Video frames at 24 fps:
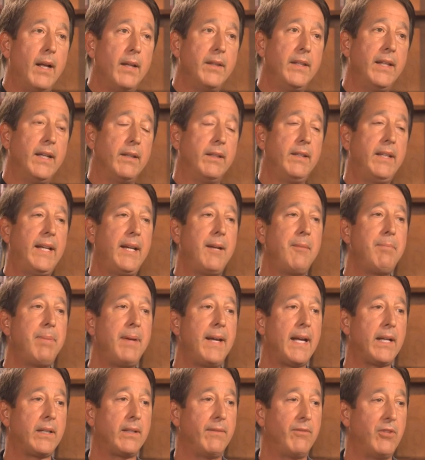The
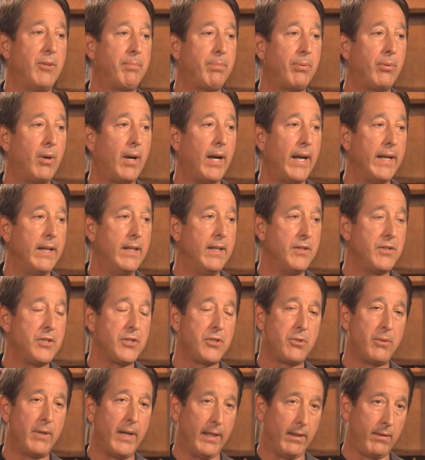impact of the pride is
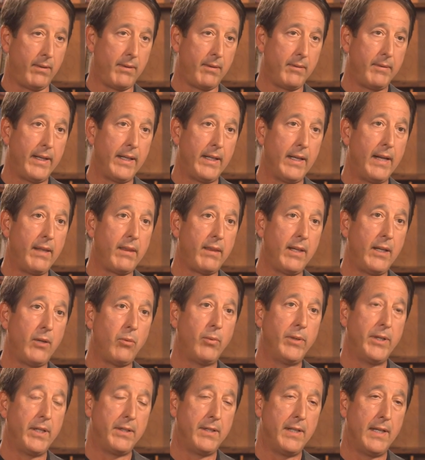strength, and I think
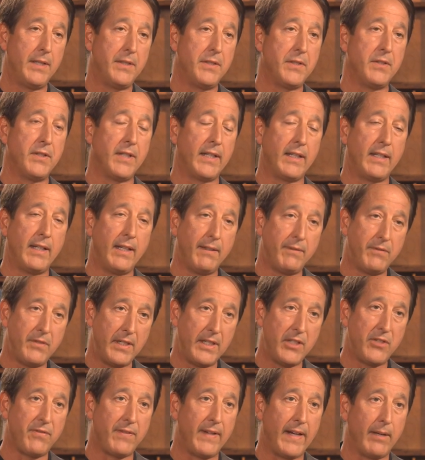what it does is it gives
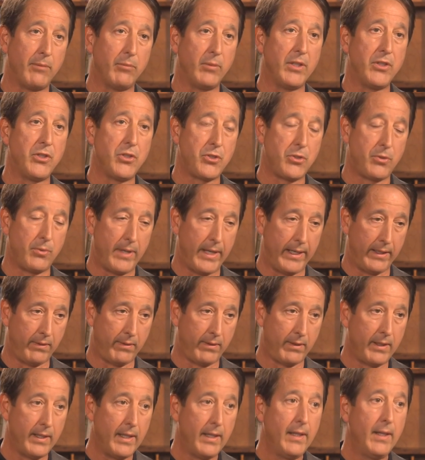these families
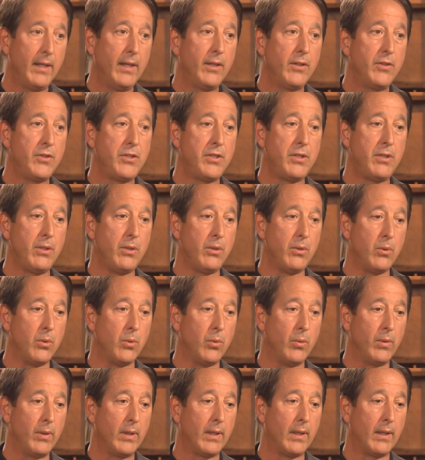strength
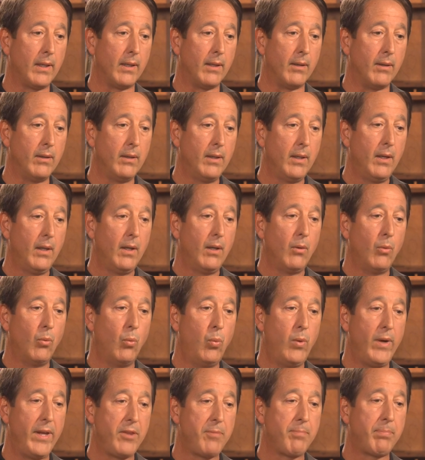to,
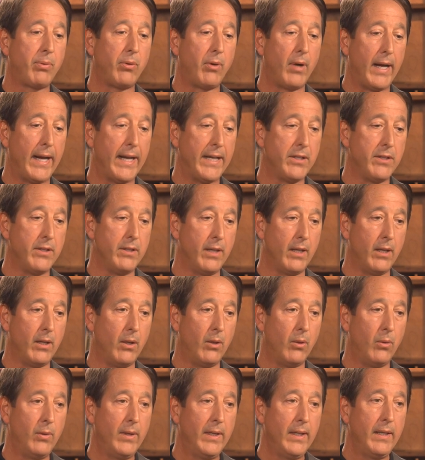with pride,
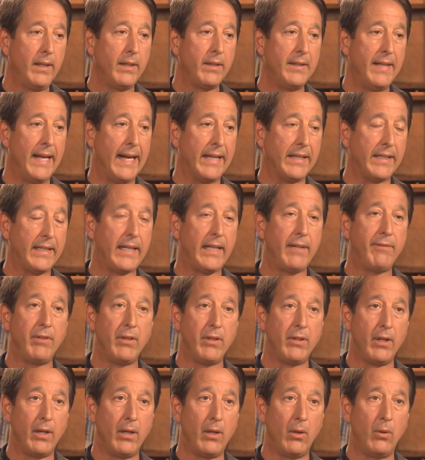know that even
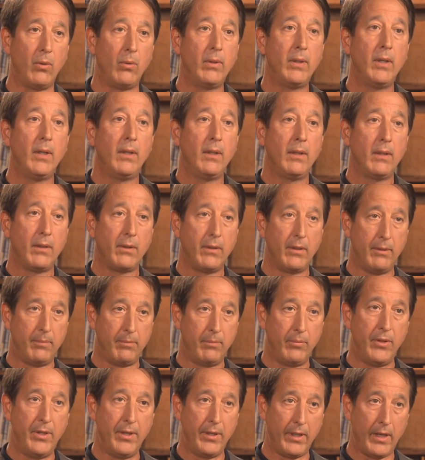though
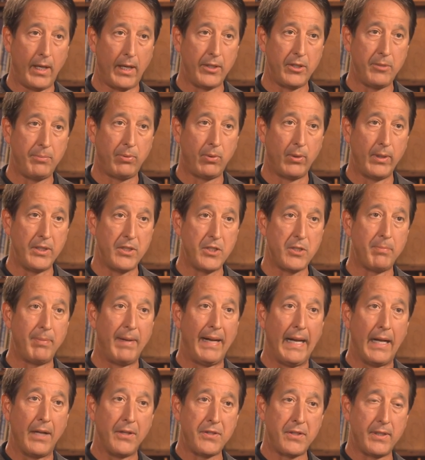the non-deployed
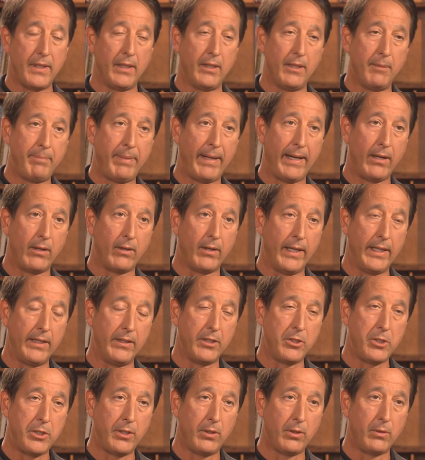spouse and the parent and the
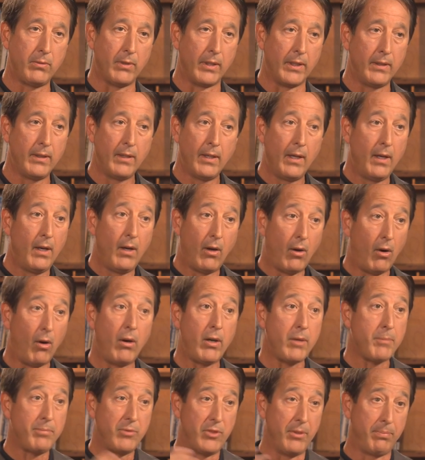children
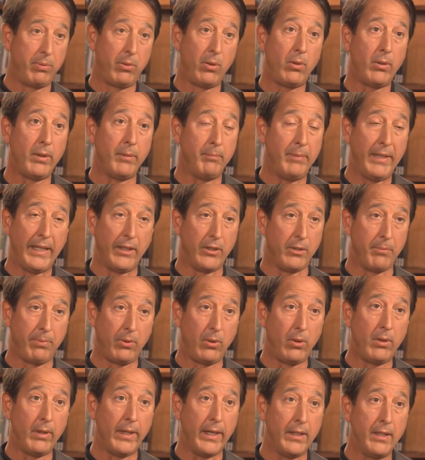aren't being
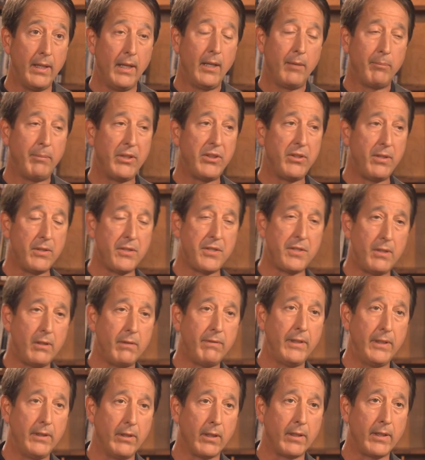deployed, but they're
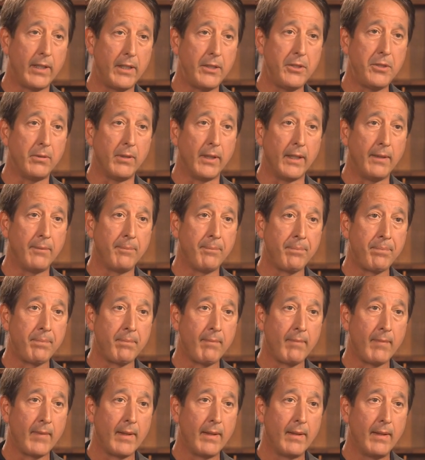serving their country
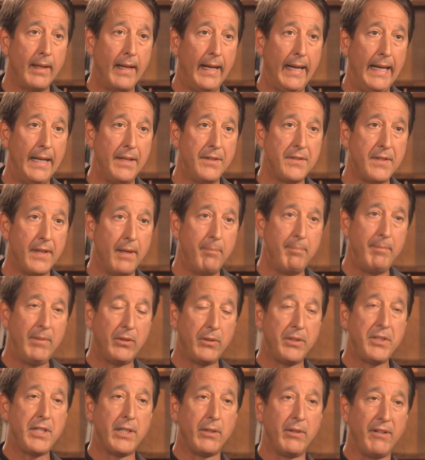as a
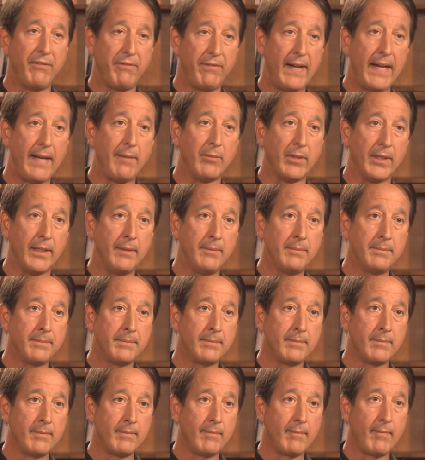military family,
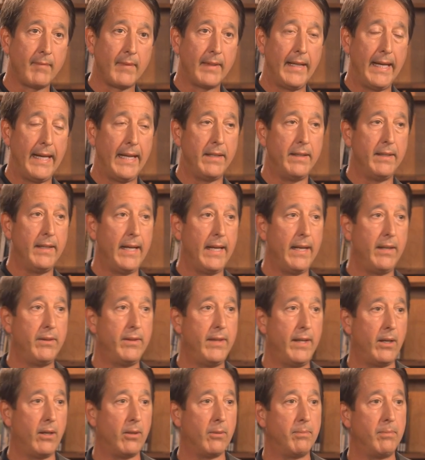and
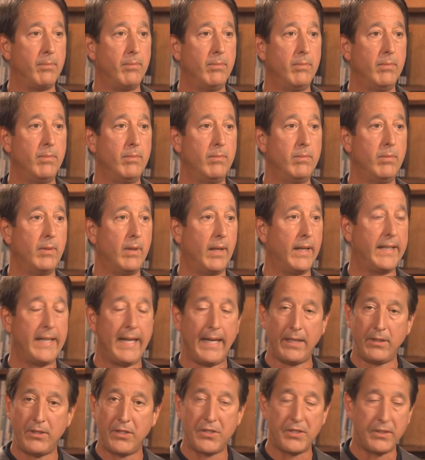they're
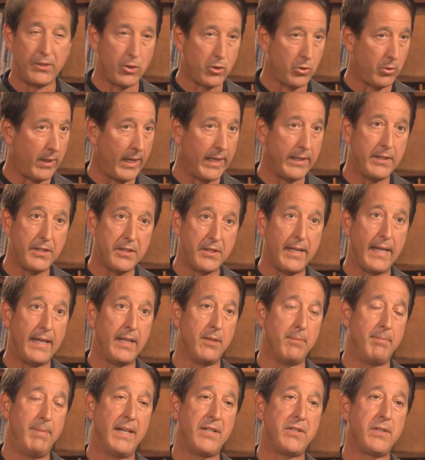again trying to stay
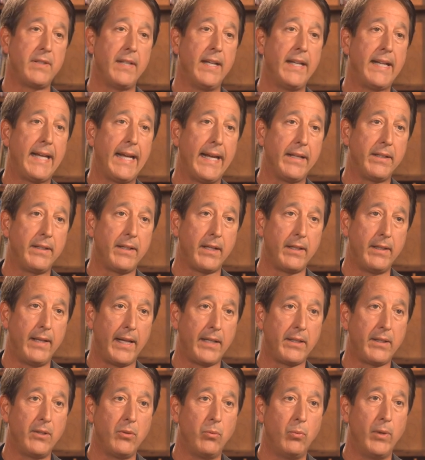the best they can
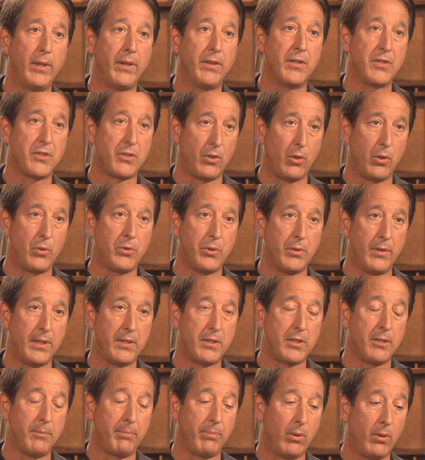connected with the soldier
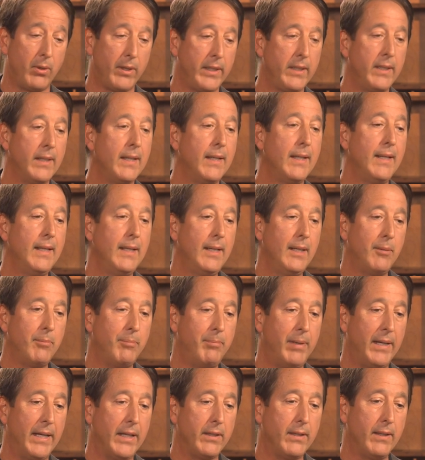that's deployed,
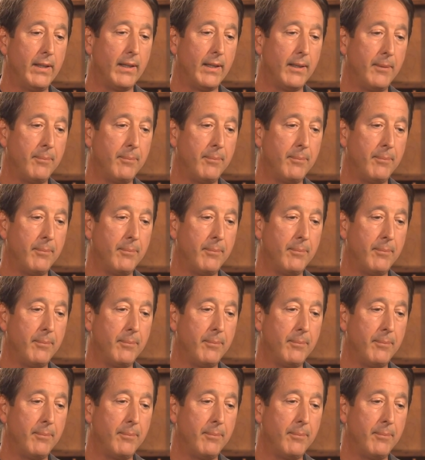but